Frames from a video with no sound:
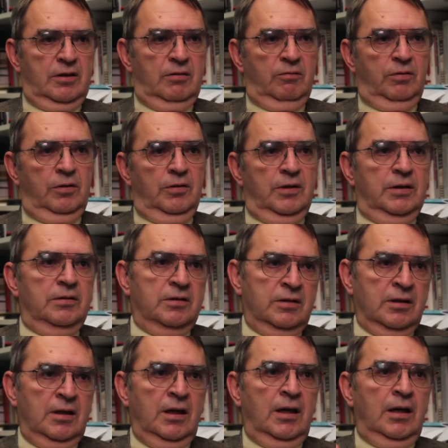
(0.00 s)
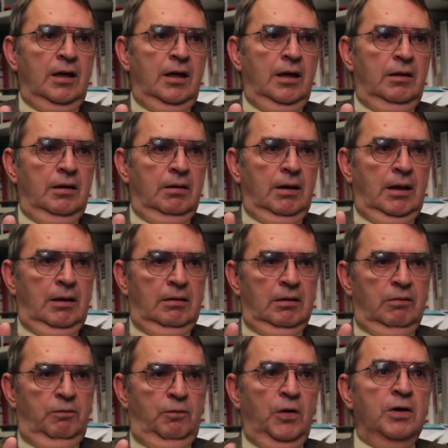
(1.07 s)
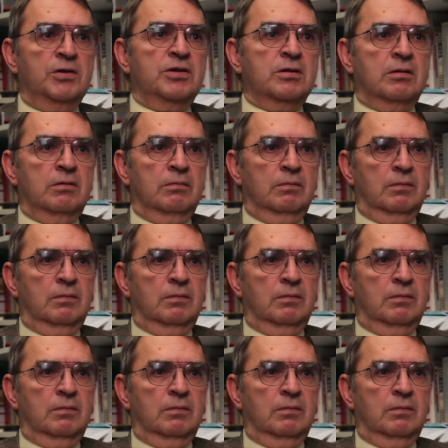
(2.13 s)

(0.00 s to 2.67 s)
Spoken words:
influence, in the first